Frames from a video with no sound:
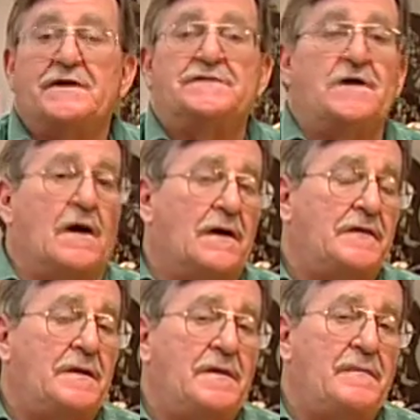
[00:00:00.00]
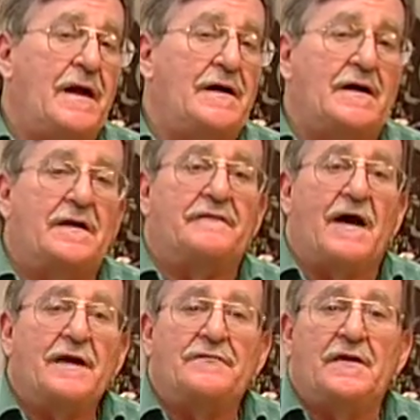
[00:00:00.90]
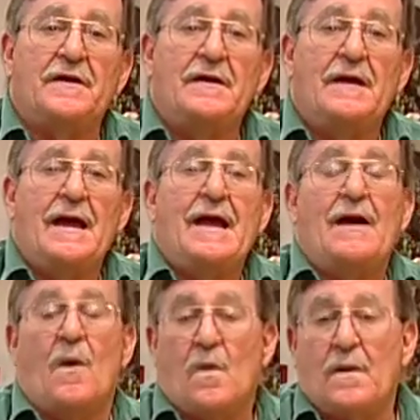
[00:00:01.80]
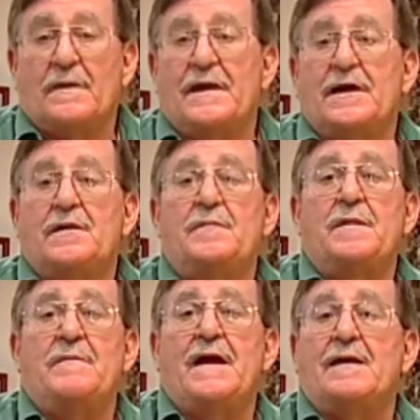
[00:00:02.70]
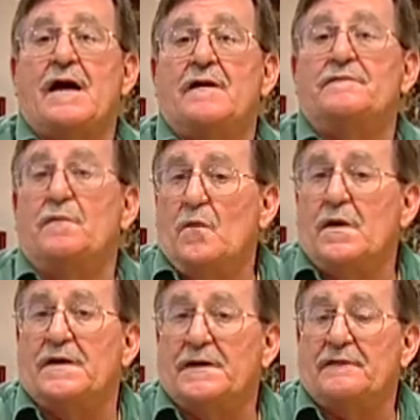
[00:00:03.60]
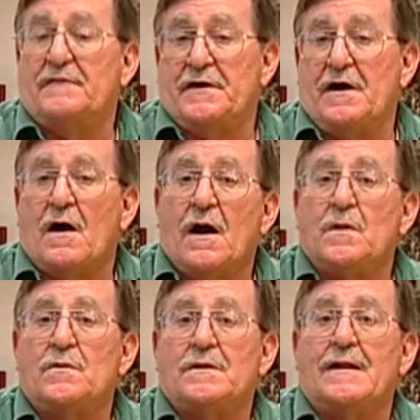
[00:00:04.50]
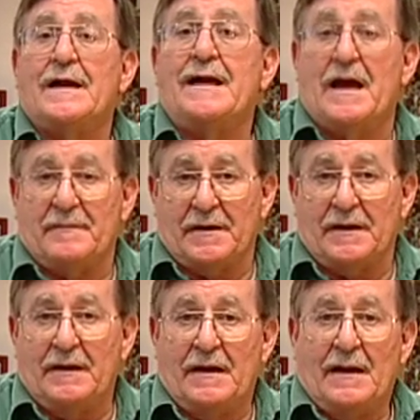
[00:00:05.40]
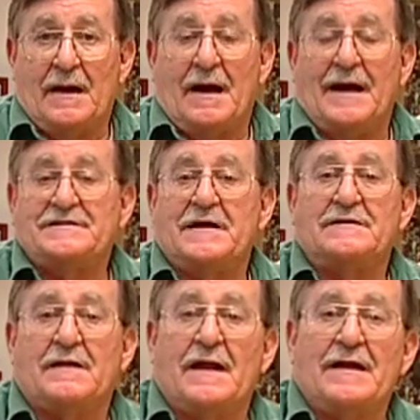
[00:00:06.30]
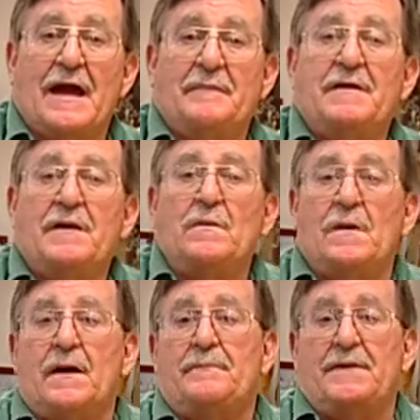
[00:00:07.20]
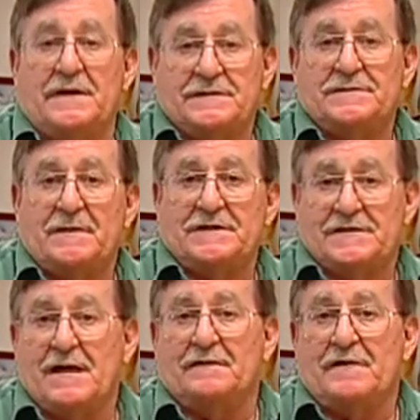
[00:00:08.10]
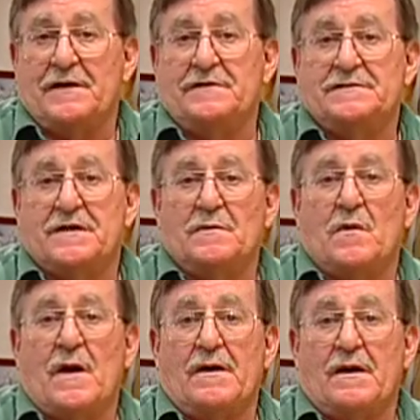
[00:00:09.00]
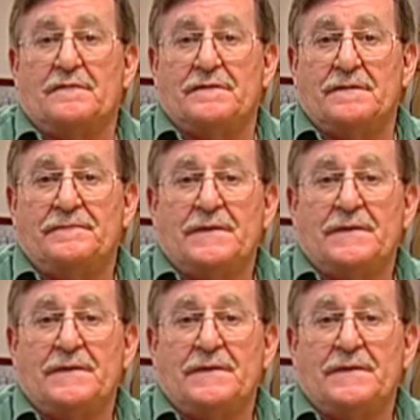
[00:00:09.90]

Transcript: guitar they'd be made out of ivory, or they could be made out of wood, a very hard wood like ebony. I tend to like ebony pins myself. I use them quite often.